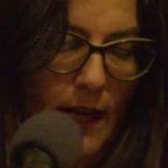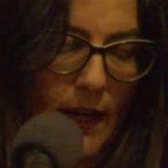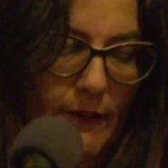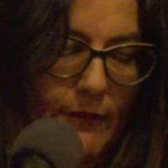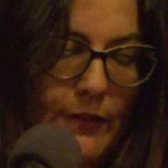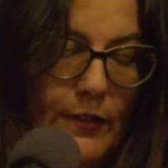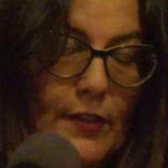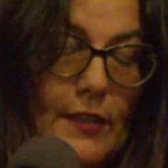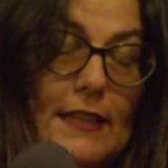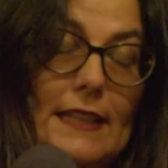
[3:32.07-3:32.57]

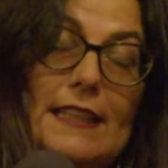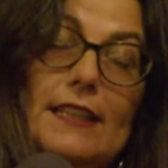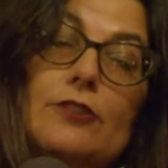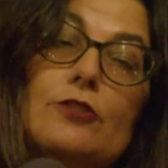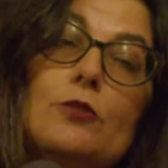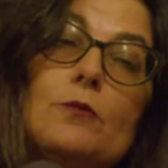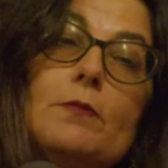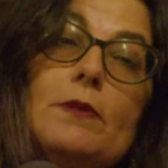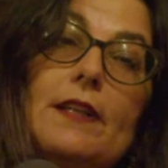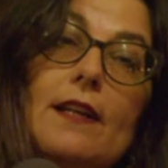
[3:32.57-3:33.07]
offered
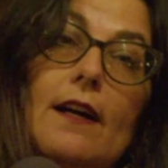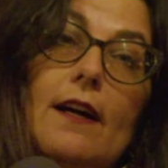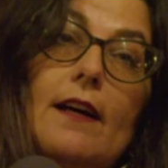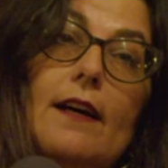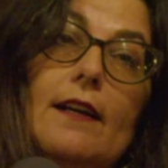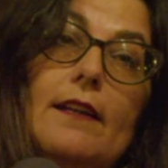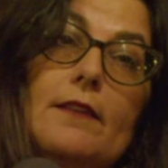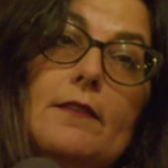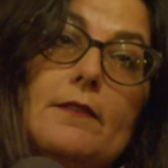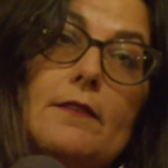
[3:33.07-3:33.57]
little
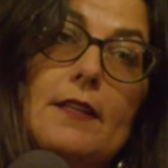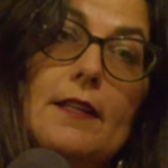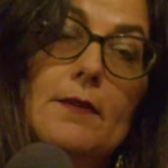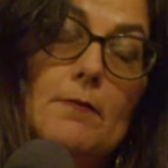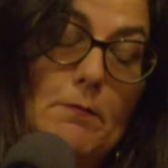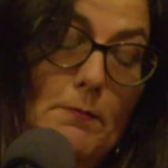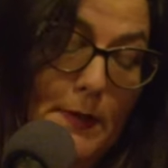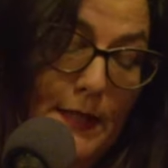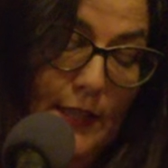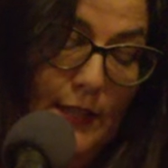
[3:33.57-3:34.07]
beyond
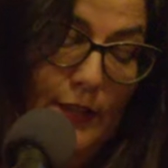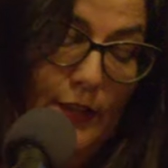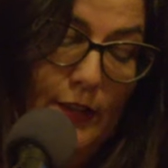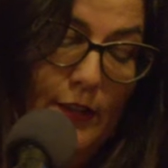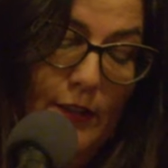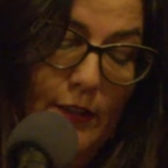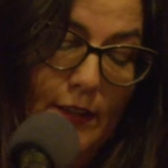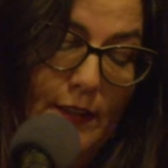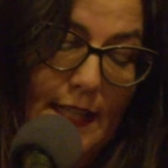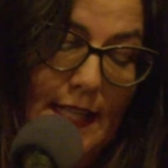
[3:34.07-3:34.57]

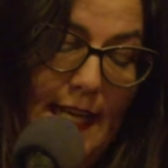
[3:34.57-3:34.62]
beer,